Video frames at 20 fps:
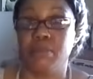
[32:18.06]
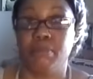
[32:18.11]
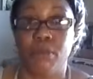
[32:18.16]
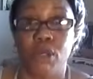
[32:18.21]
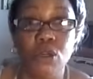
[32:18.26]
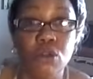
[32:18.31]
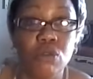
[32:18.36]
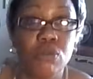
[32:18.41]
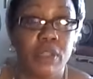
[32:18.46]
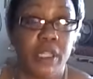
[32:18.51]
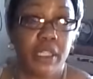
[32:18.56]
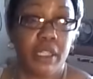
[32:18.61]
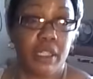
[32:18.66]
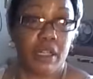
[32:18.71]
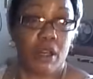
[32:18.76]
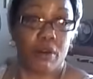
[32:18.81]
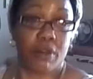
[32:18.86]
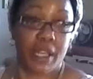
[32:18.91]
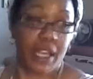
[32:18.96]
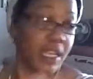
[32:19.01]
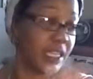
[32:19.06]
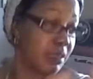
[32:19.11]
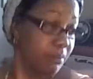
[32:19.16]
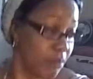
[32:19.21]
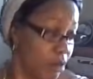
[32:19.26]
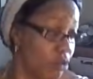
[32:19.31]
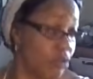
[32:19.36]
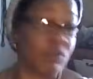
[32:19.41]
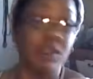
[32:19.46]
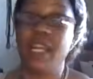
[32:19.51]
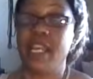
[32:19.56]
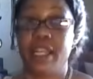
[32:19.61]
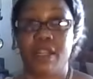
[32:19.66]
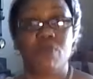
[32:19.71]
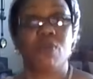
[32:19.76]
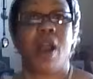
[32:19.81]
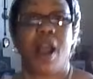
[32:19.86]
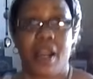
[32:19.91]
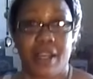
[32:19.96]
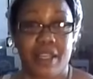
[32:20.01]
mooning. Okay, it's moon and
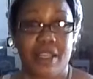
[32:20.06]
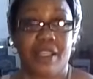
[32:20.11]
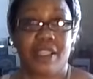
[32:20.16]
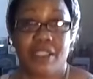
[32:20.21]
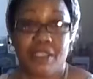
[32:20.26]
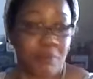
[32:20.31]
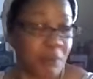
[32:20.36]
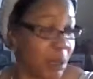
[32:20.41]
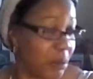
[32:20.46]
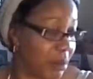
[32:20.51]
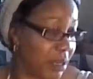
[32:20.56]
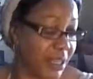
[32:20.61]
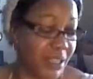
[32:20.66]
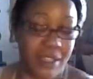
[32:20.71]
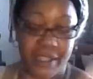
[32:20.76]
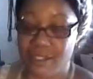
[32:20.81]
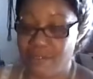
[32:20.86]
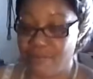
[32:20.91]
rocking because baby, it is